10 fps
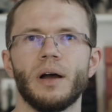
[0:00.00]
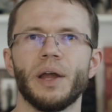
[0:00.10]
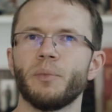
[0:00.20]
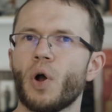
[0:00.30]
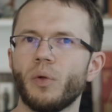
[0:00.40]
I
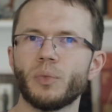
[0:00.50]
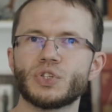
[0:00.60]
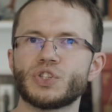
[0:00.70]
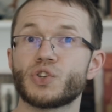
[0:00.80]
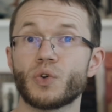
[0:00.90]
am
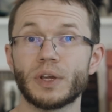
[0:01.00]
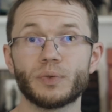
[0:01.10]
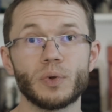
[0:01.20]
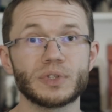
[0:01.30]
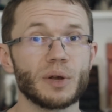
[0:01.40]
almost sure
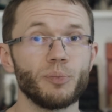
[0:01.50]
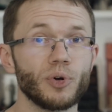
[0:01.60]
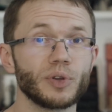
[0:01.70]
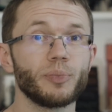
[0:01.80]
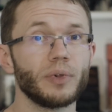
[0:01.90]
it will
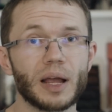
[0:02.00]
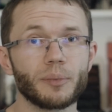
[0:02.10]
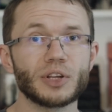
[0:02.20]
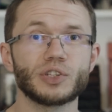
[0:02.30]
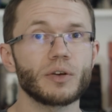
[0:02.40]
support
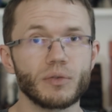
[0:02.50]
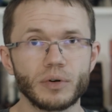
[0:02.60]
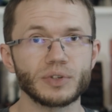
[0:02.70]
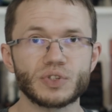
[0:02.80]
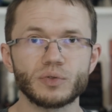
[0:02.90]
Blackmagic
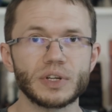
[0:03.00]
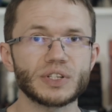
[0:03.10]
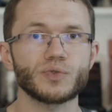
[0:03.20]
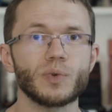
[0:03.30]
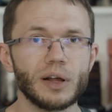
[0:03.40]
RAW soon
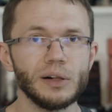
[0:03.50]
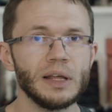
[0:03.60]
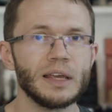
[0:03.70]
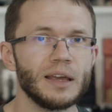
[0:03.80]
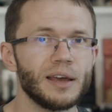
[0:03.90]
as
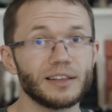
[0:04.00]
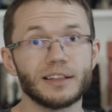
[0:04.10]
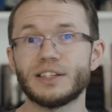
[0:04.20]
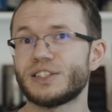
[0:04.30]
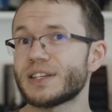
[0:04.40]
well, at
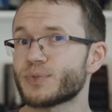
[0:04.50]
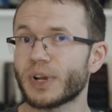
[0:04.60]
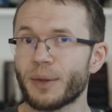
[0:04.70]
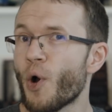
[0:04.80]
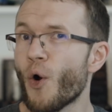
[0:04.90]
least that's
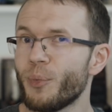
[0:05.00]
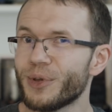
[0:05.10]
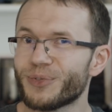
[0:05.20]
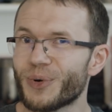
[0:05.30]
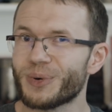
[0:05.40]
what I'm
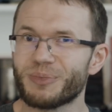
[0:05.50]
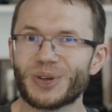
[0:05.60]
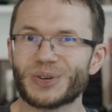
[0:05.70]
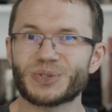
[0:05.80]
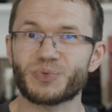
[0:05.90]
hoping for,
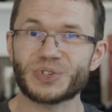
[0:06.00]
because